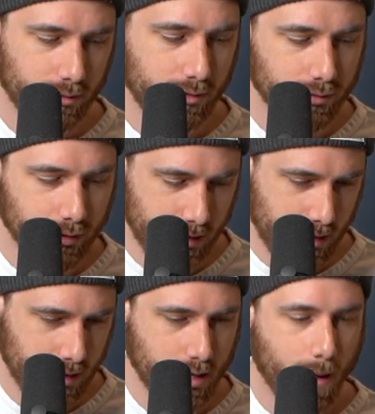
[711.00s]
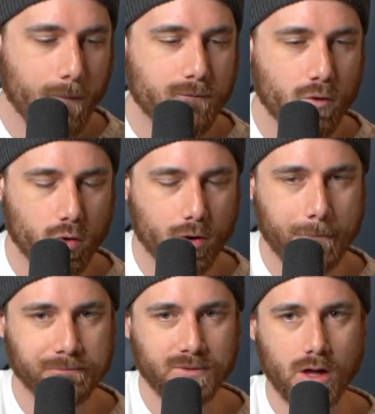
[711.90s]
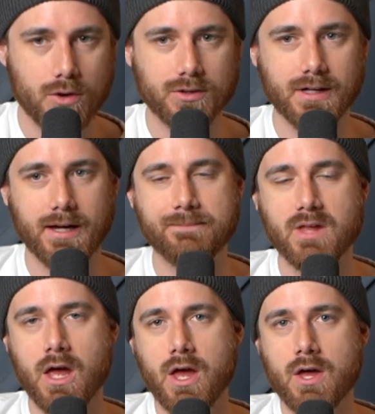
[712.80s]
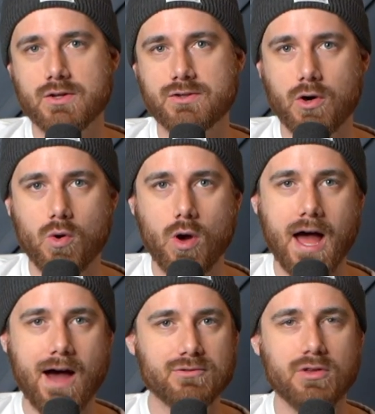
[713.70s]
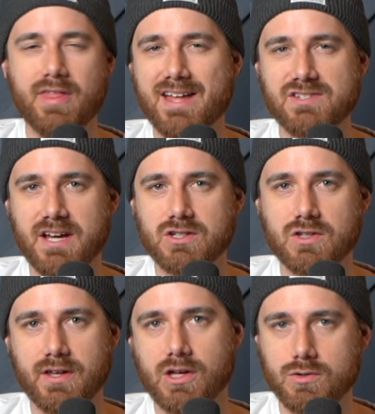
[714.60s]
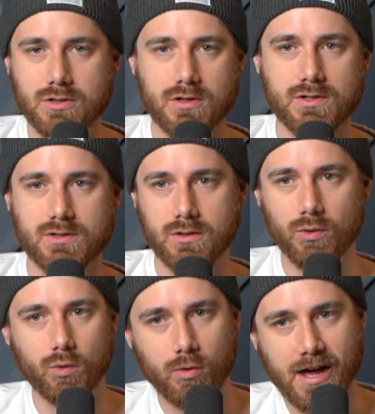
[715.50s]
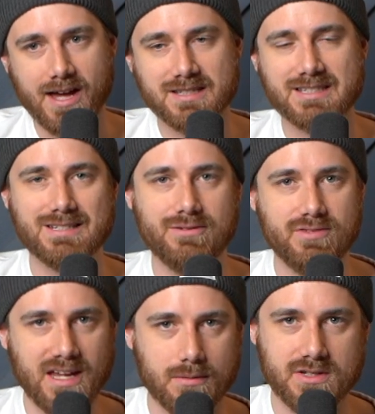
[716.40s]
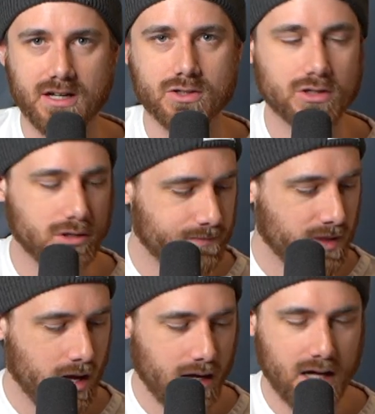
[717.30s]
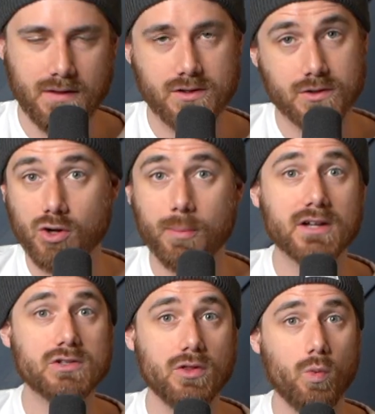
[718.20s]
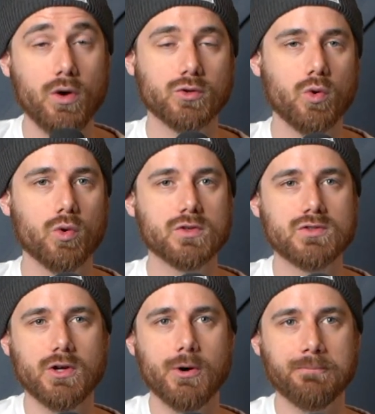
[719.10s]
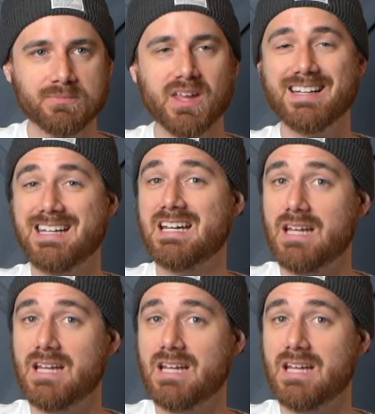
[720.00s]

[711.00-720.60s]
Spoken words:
3, 4. Okay, so after that section, they go to this little rest vamp section, and they just go back to the 1 chord. So again,